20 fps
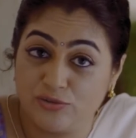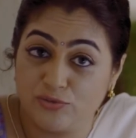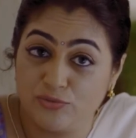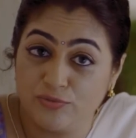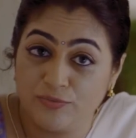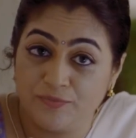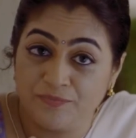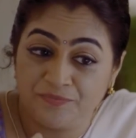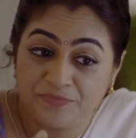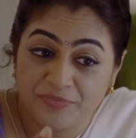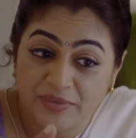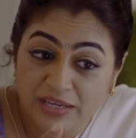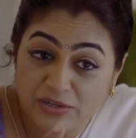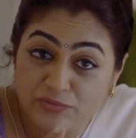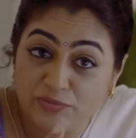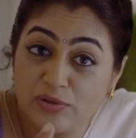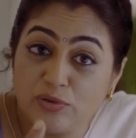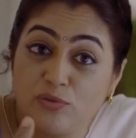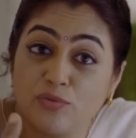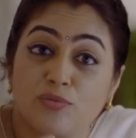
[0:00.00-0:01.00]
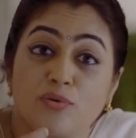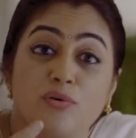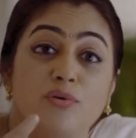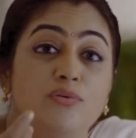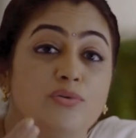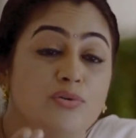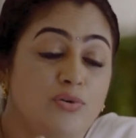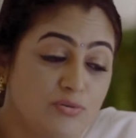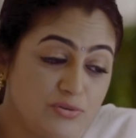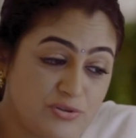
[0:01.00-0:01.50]
to, it will
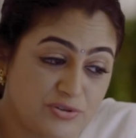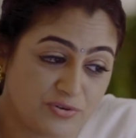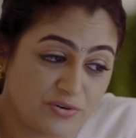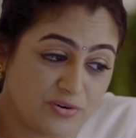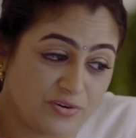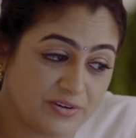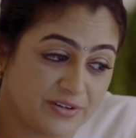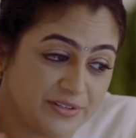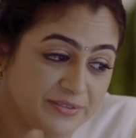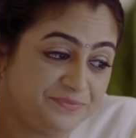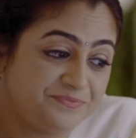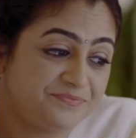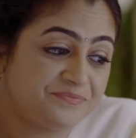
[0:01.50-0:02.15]
grow stronger.